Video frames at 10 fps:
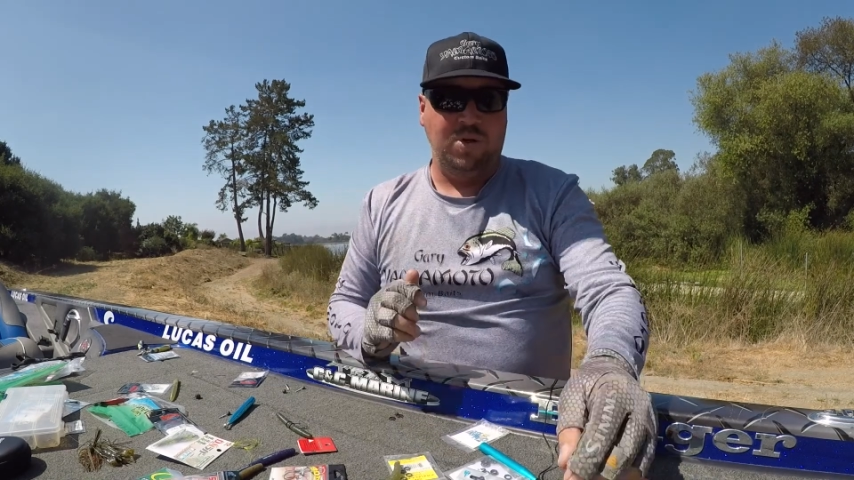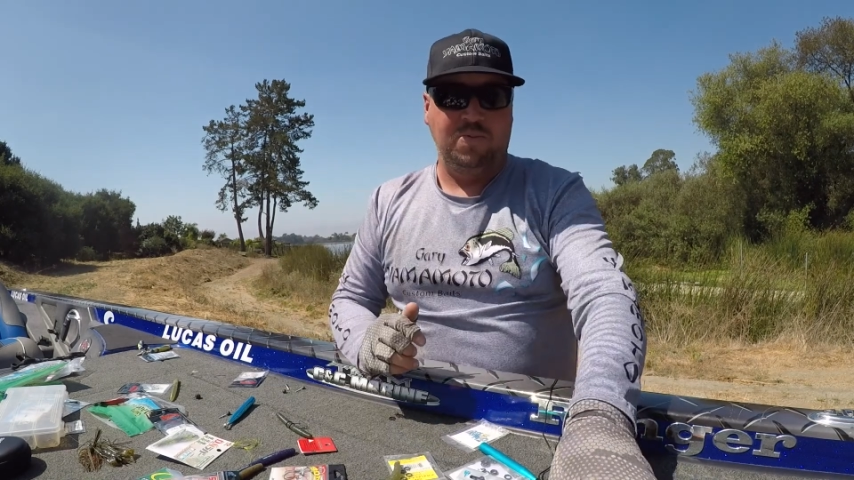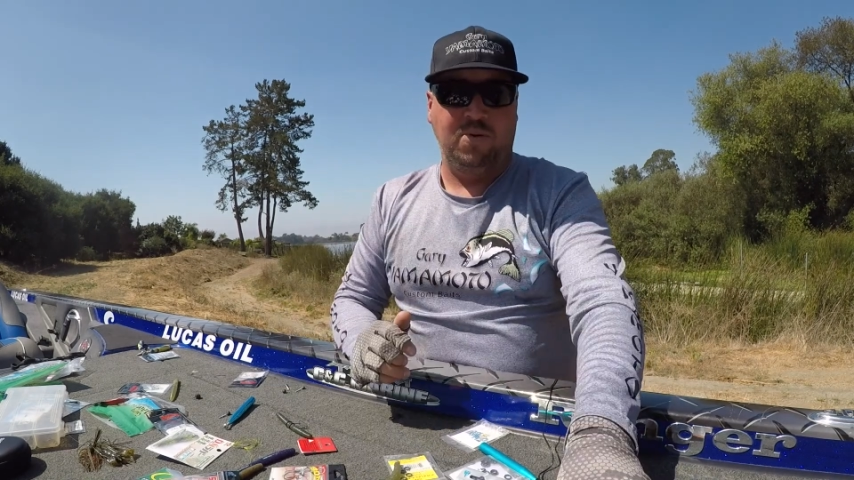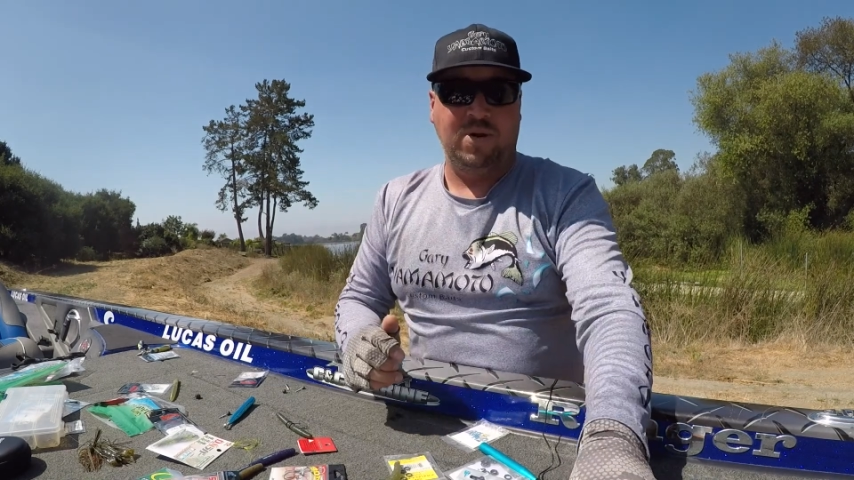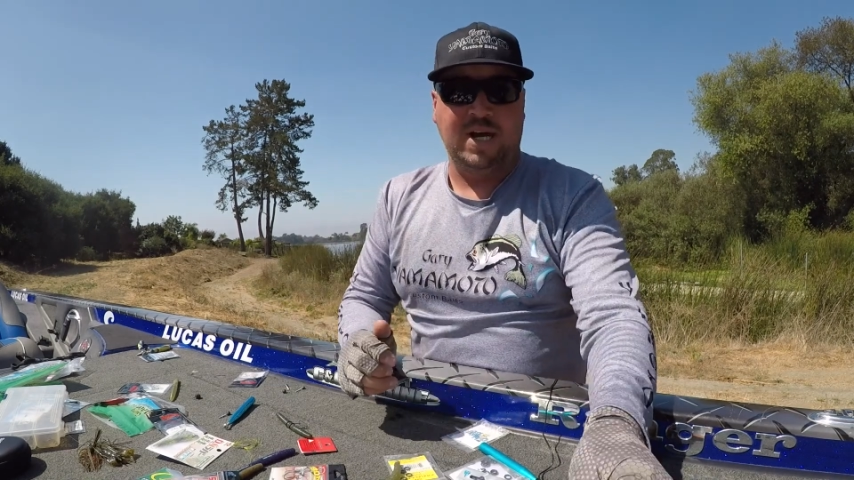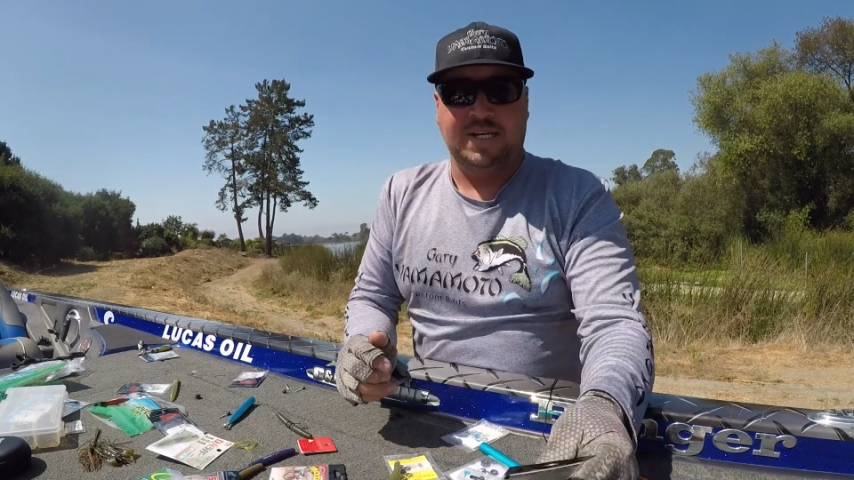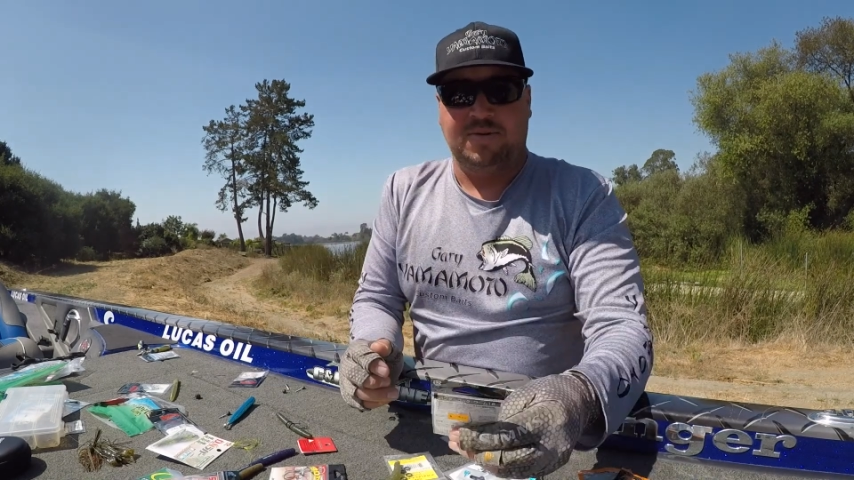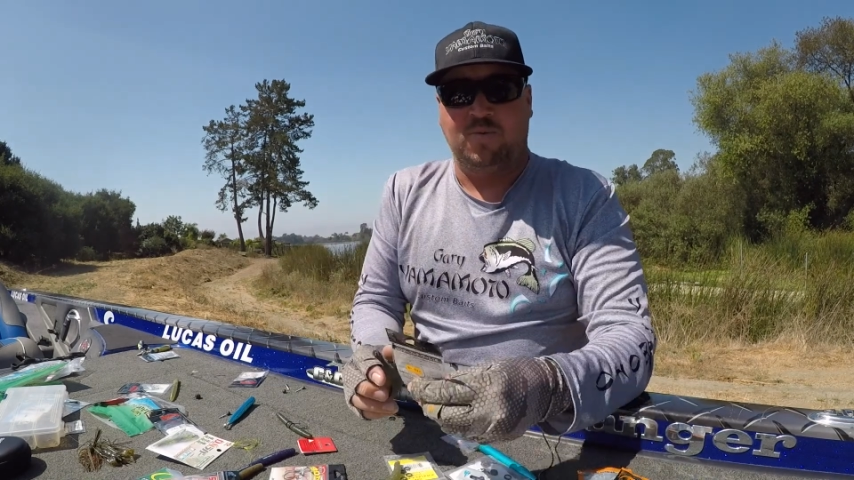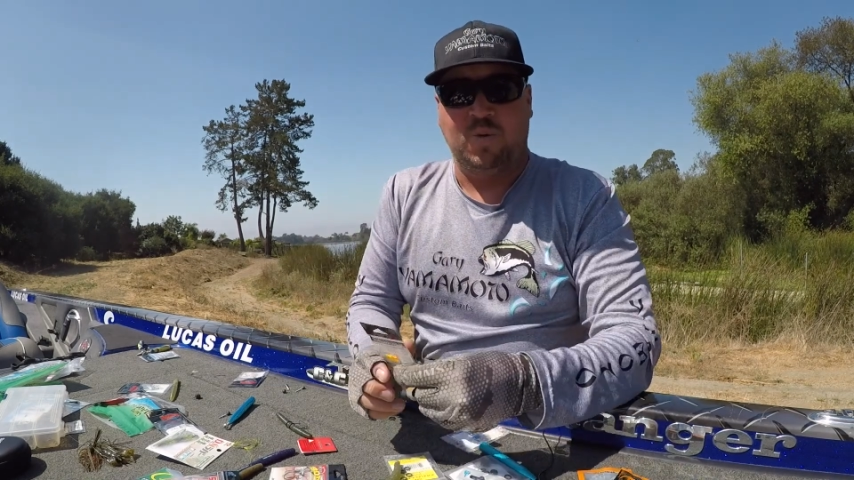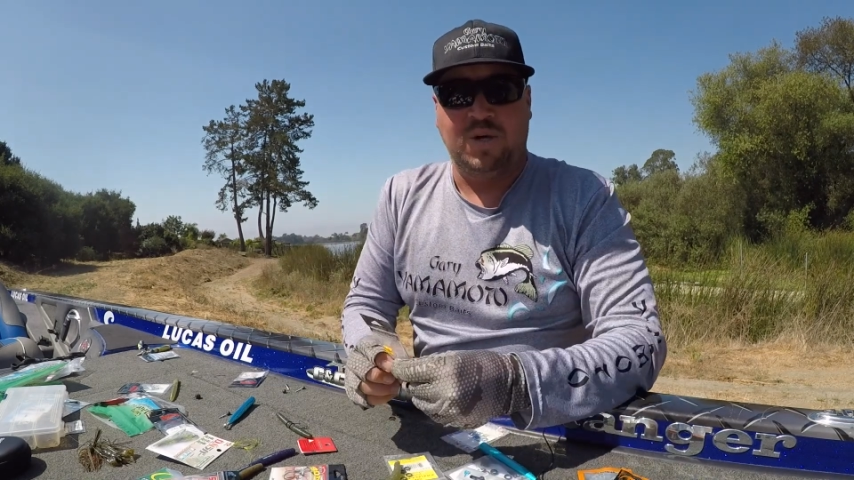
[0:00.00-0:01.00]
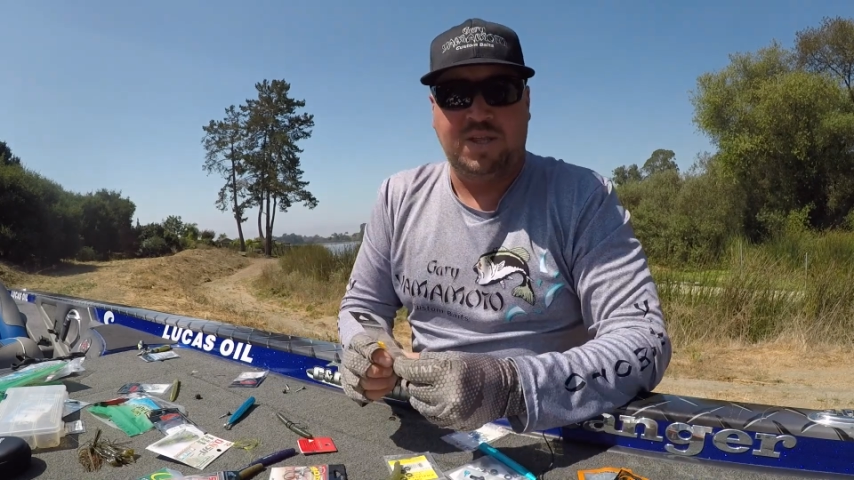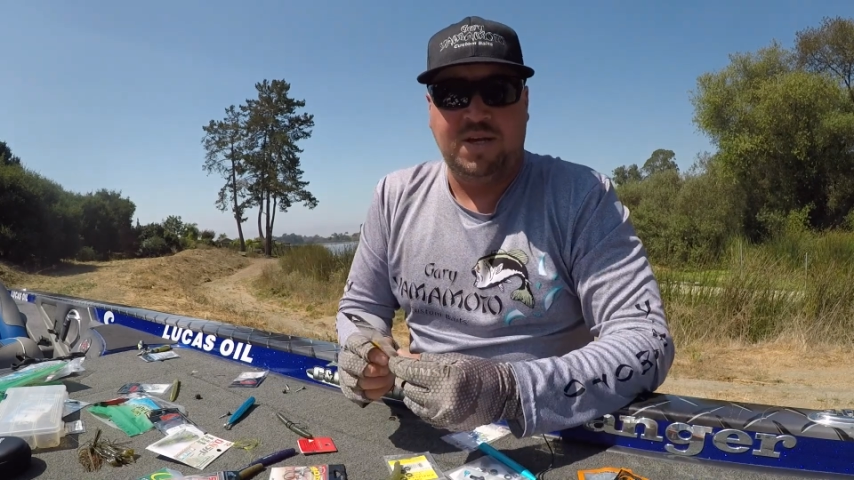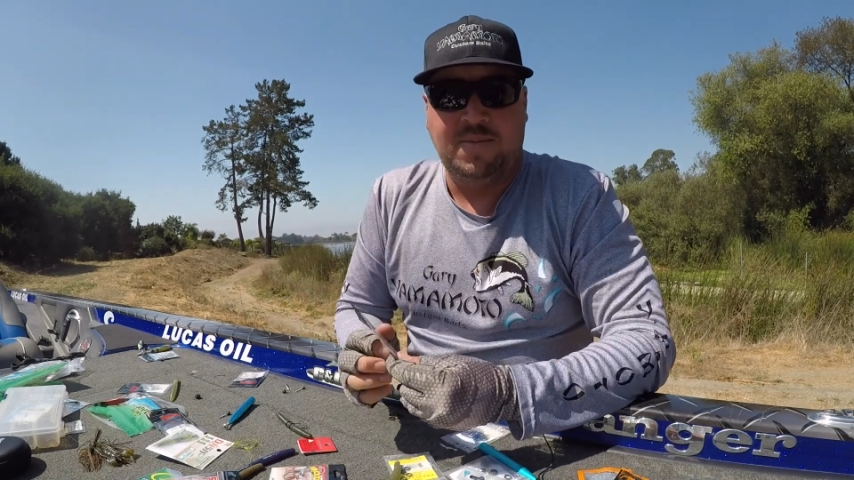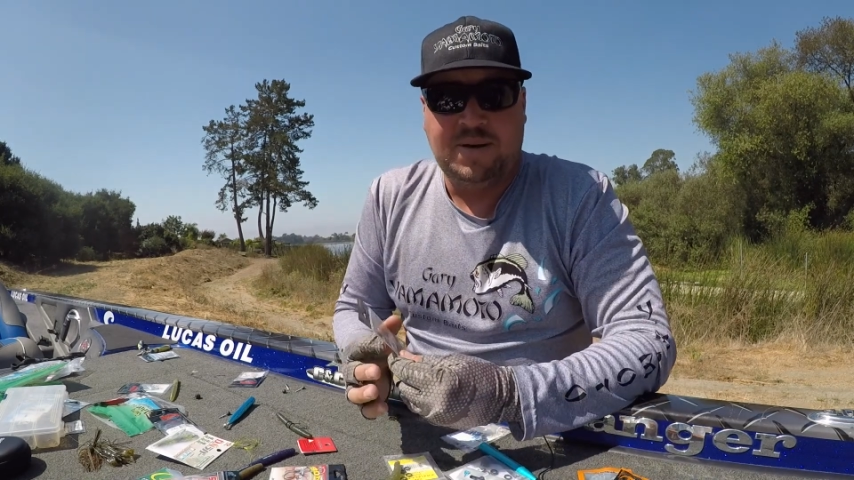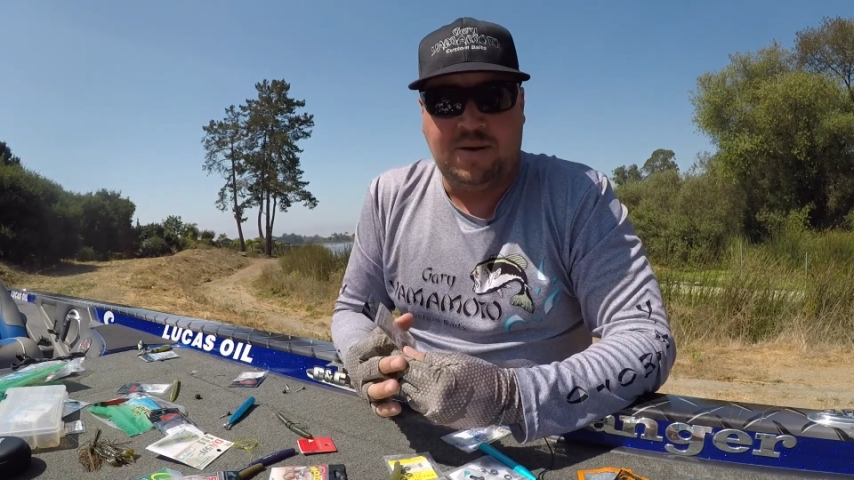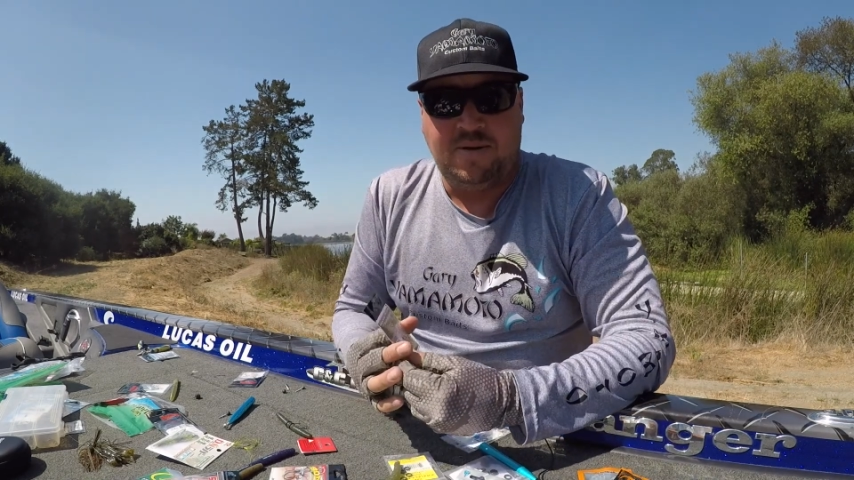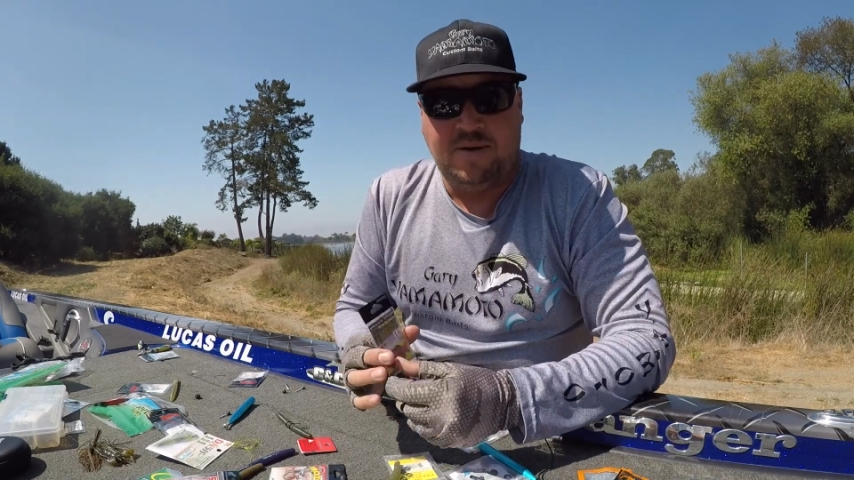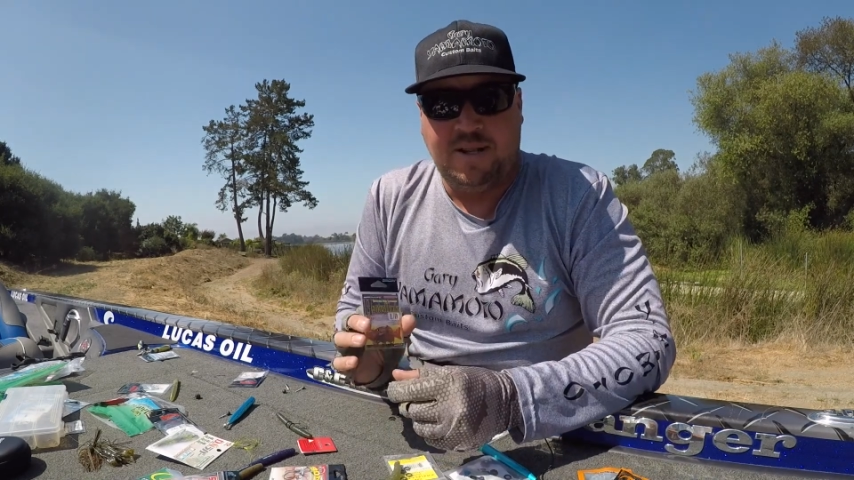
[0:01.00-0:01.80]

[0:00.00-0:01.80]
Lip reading: important, guys, to really think about